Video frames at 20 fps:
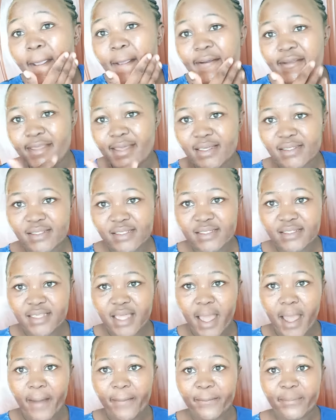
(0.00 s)
you just
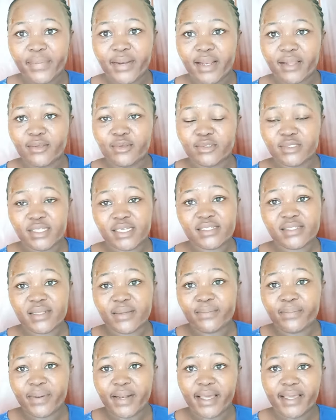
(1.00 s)

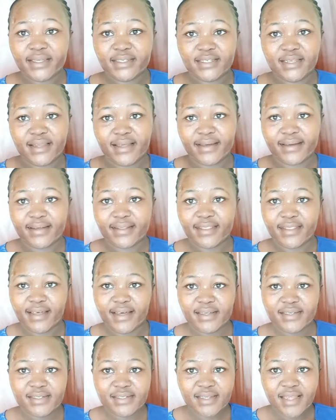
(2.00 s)
apply it like
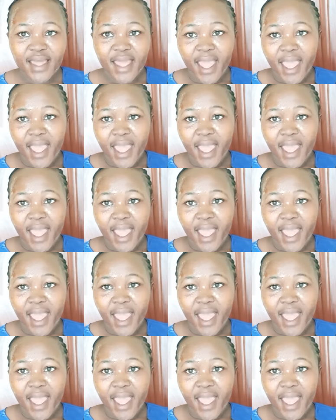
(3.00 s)
that,